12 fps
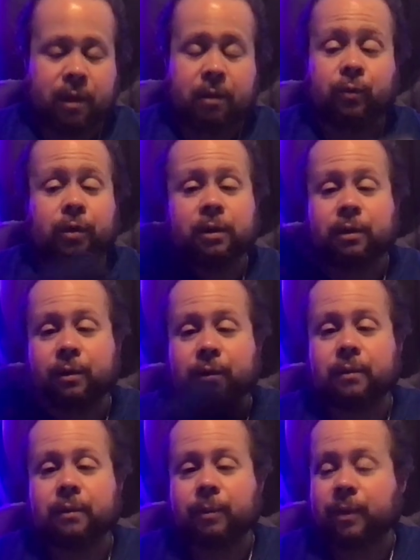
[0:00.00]
Really
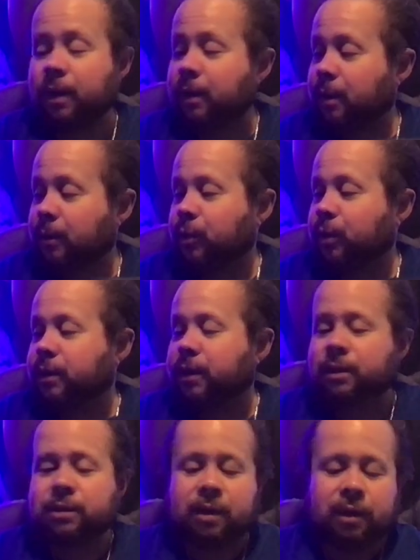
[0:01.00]
good. I mean, I really
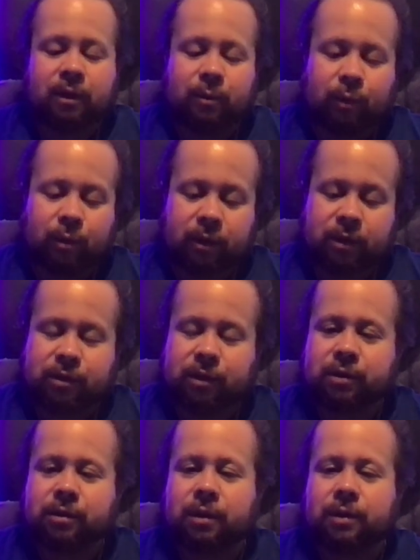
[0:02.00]
can't say anymore. It's
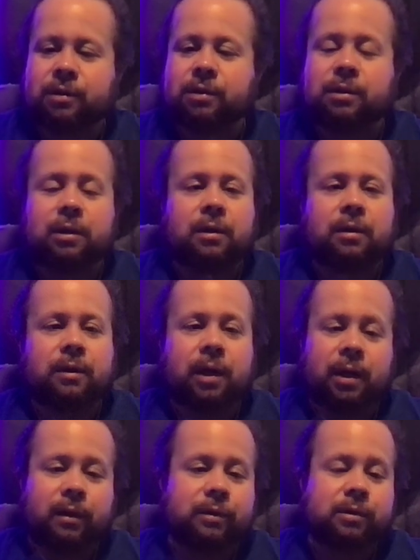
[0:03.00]
just, it's, you
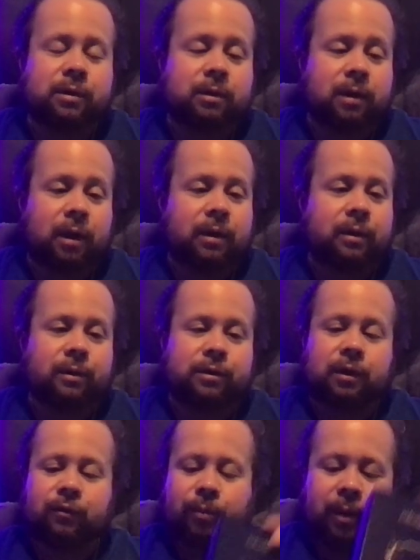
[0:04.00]
gotta get yourself a